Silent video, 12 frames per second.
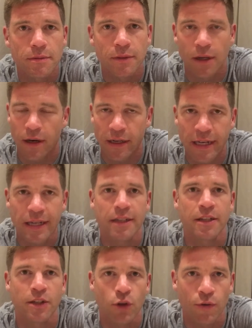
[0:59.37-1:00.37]
that I
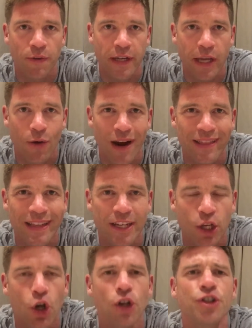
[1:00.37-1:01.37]
needed to do a video and
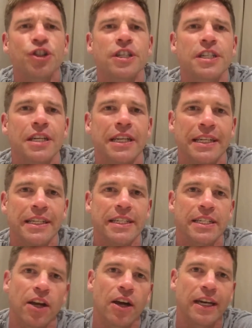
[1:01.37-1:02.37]
then consciously
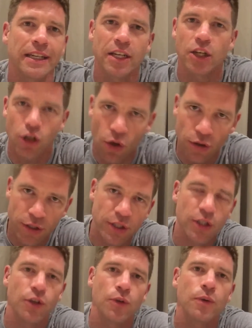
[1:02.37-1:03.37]
decide not
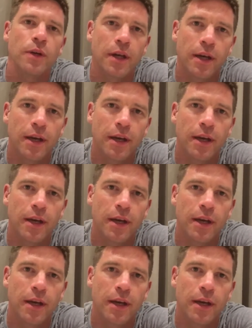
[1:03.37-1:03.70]
to